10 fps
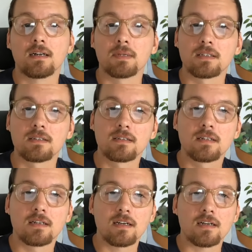
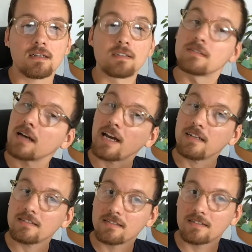but
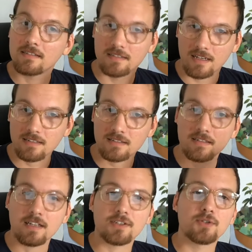science says
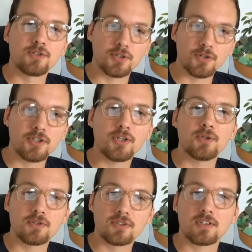that you should
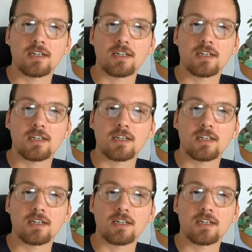use